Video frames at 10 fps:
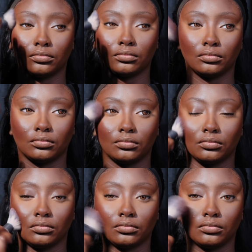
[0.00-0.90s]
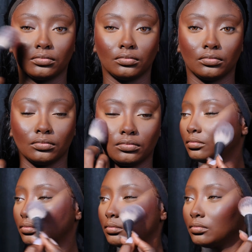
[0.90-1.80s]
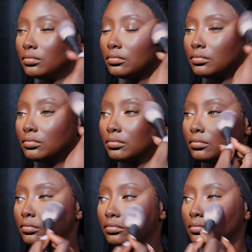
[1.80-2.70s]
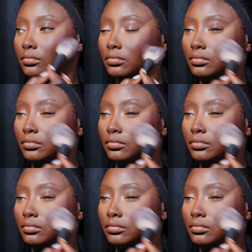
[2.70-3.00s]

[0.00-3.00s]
No one is speaking in this clip.